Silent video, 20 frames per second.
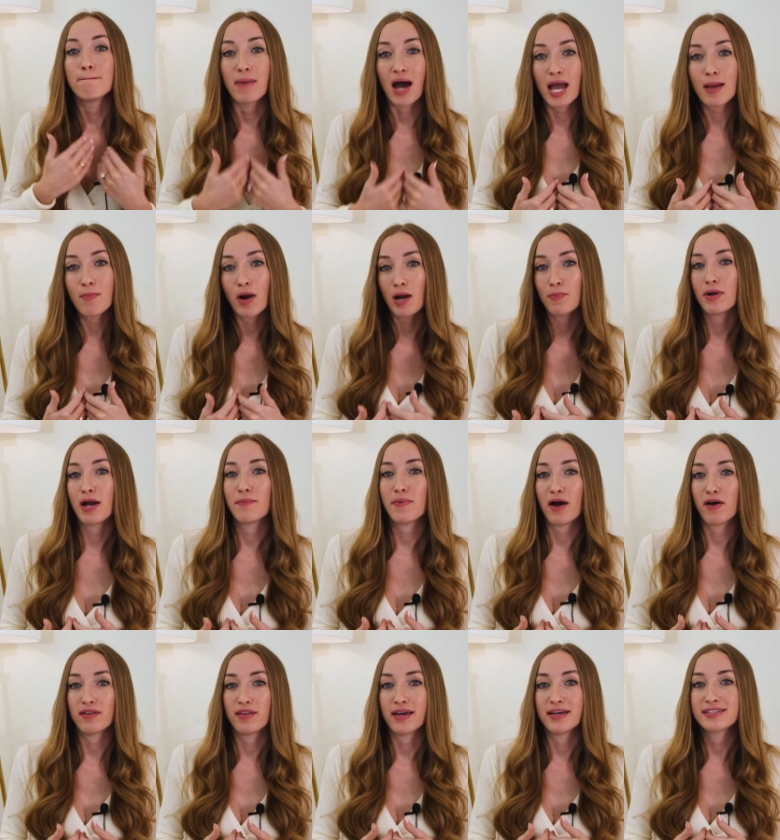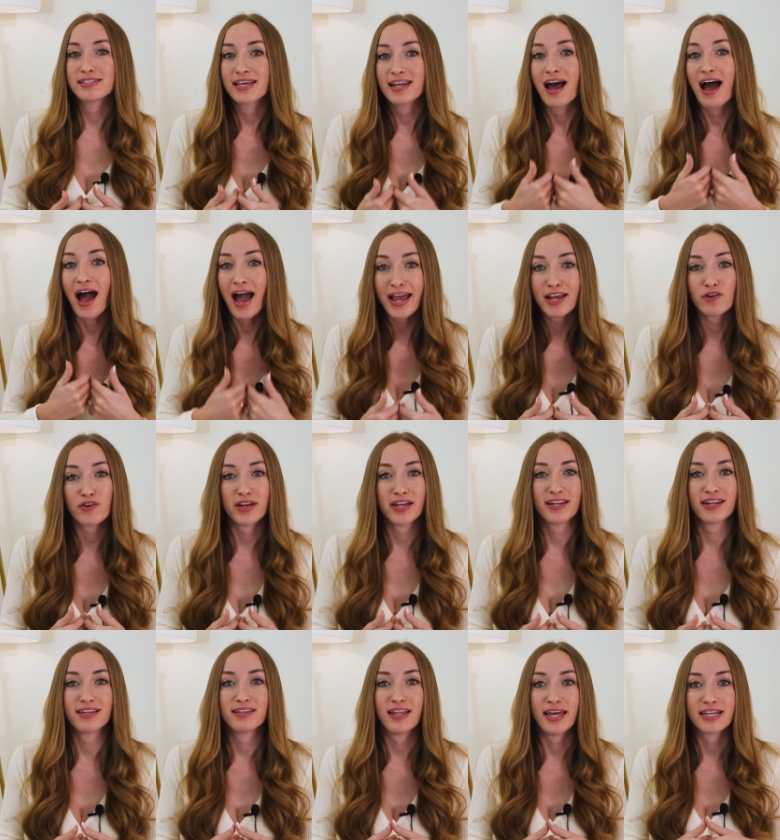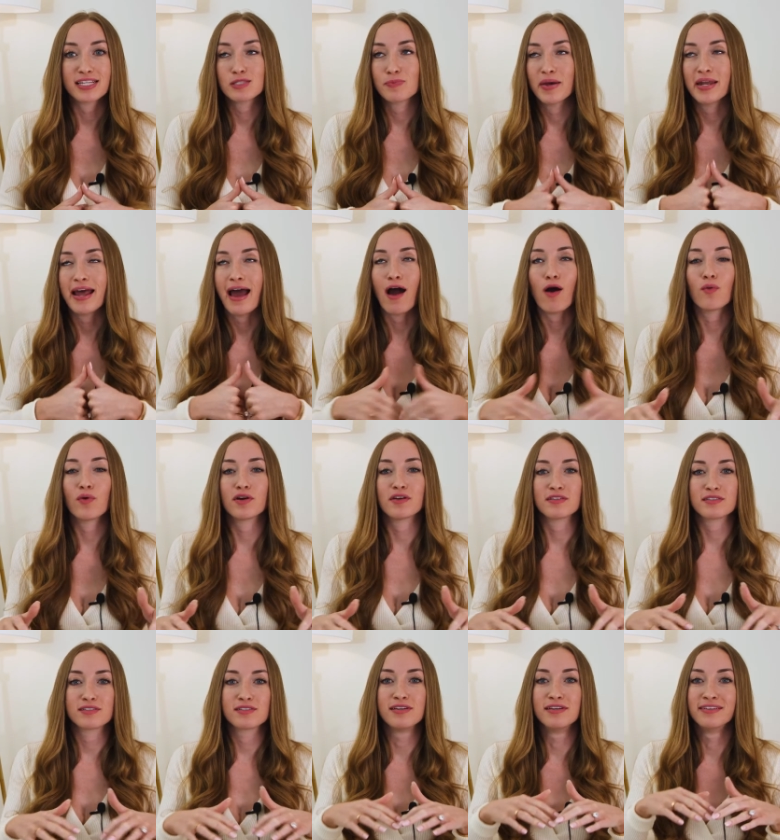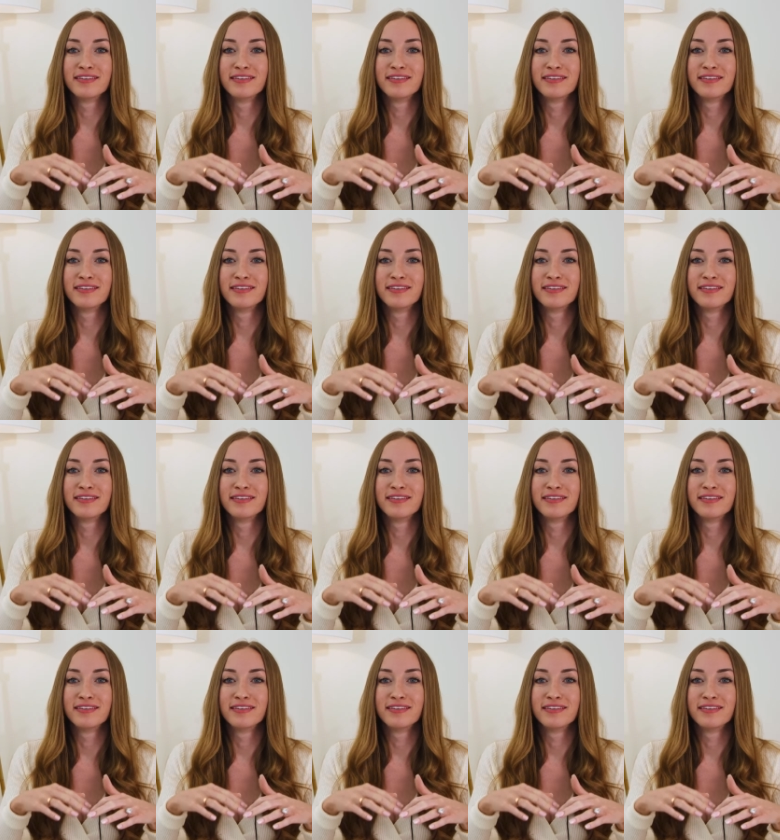my bar prep outlines that I created, like spent hours